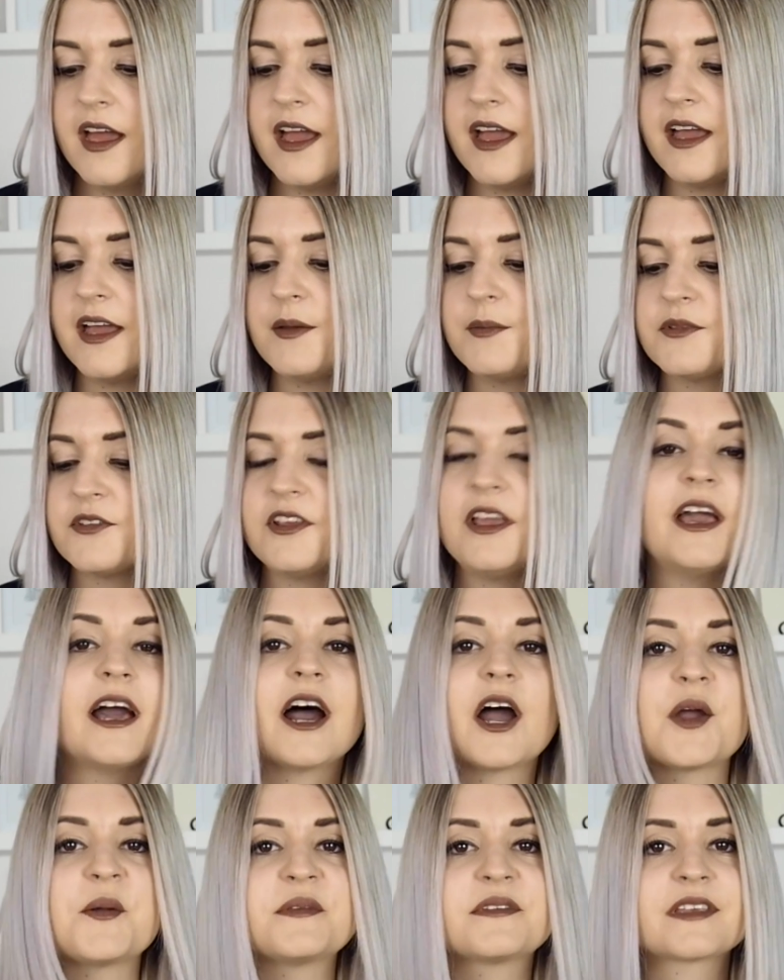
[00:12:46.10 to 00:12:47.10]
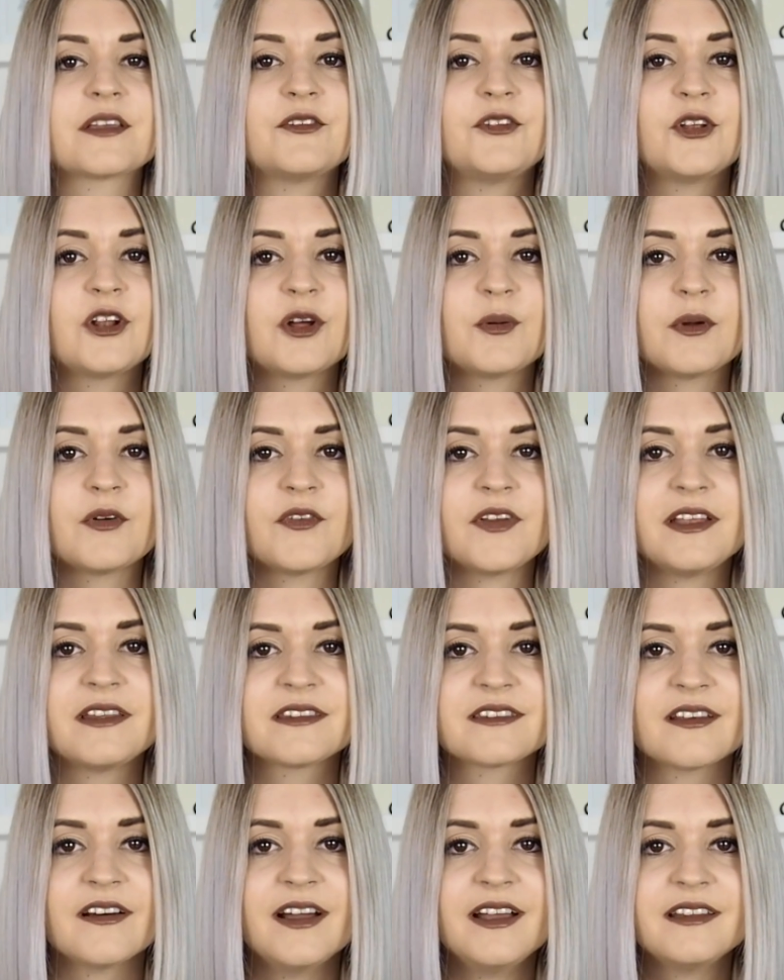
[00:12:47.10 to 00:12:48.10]
So yeah, I hope it's given you a little bit of
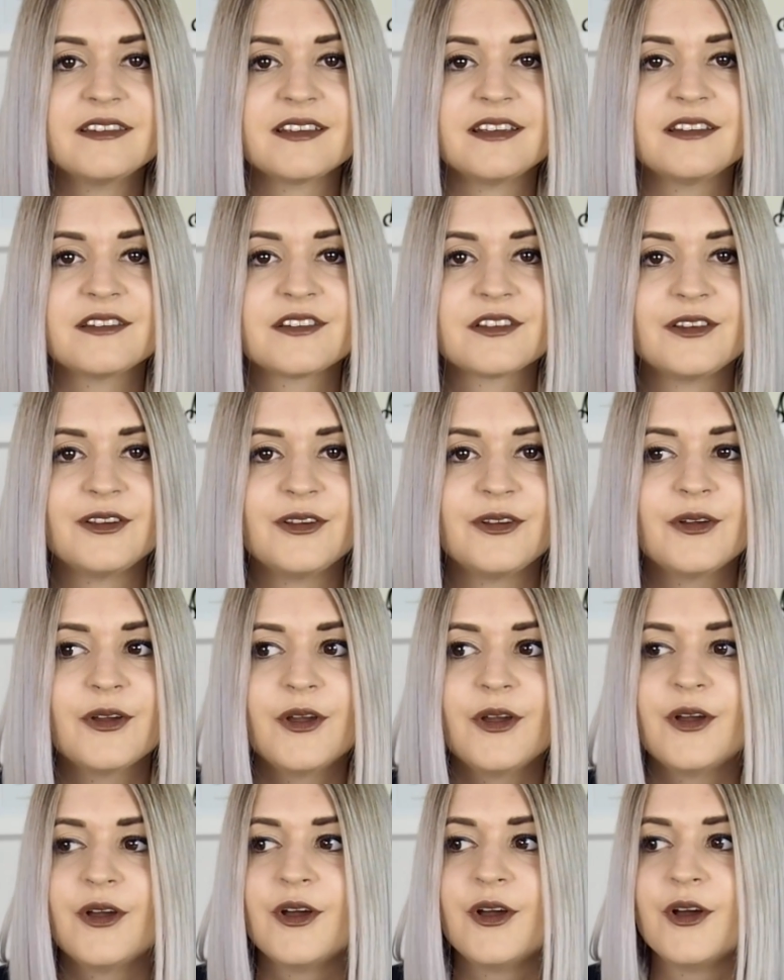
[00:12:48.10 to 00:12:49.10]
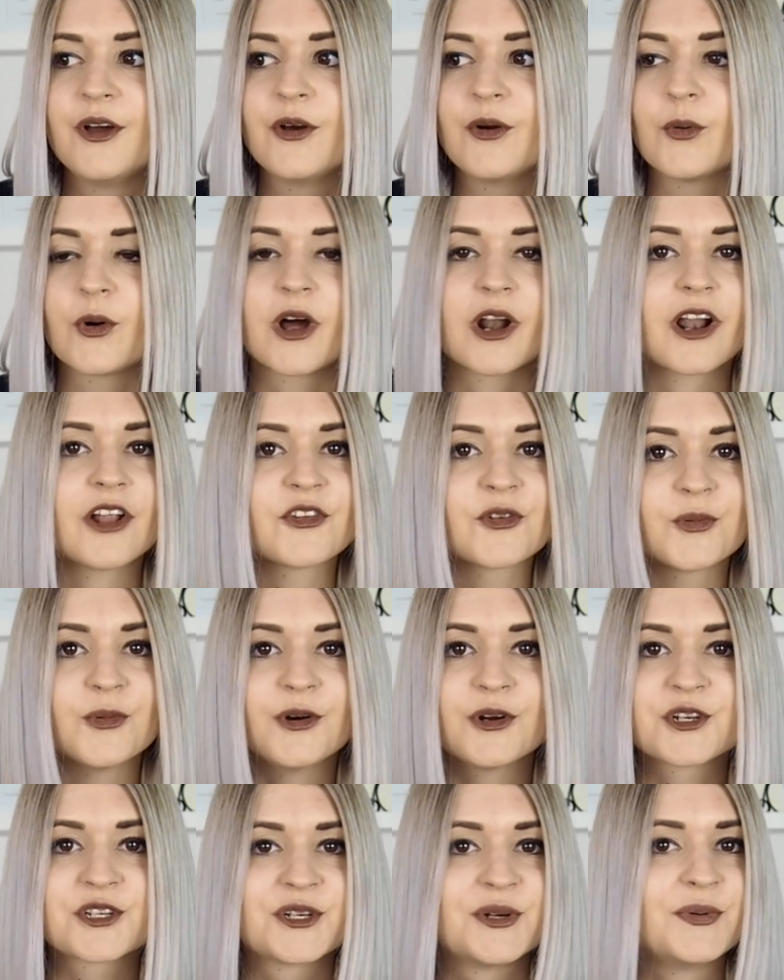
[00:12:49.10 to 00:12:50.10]
insight into what I like to
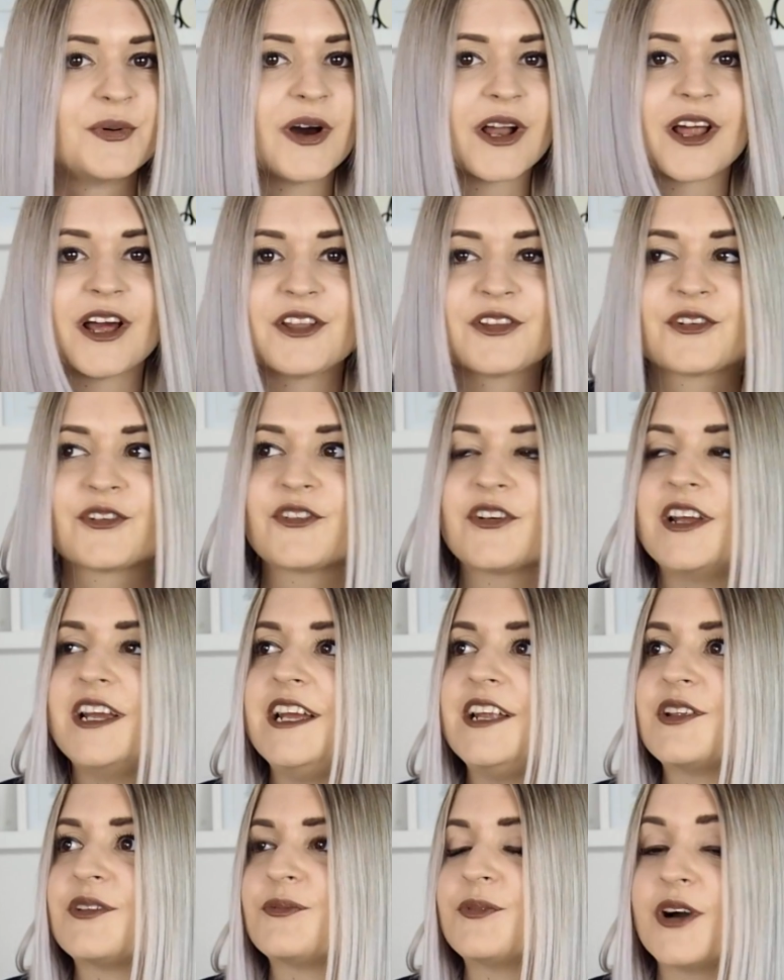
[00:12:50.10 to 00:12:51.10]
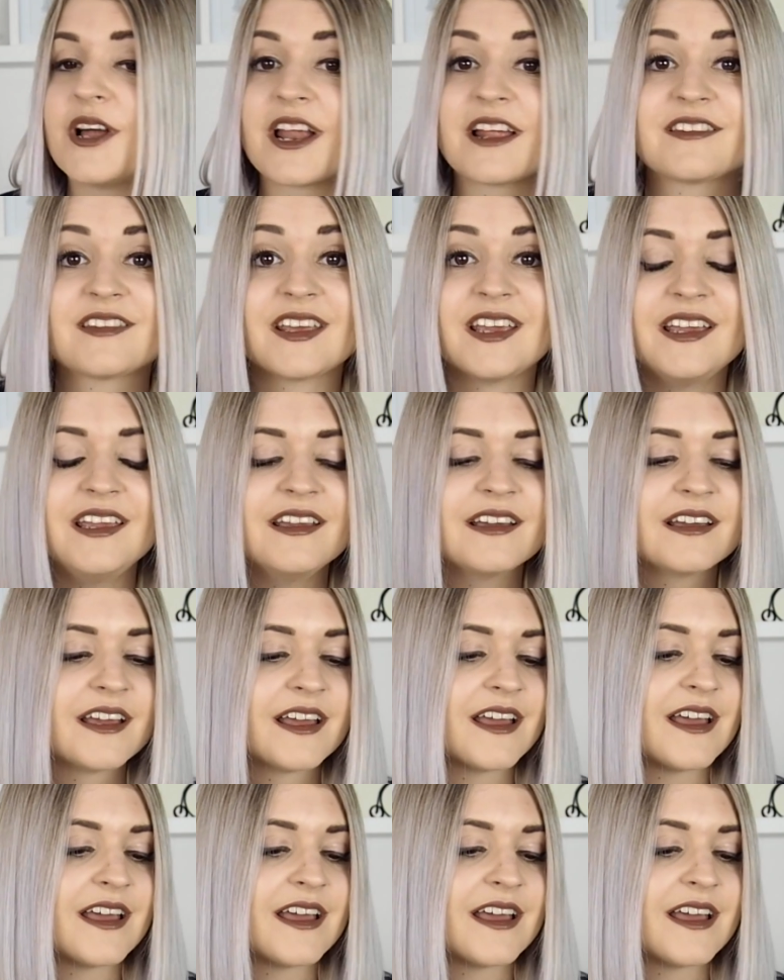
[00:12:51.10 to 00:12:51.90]
watch, what I like to read, and what I like to eat.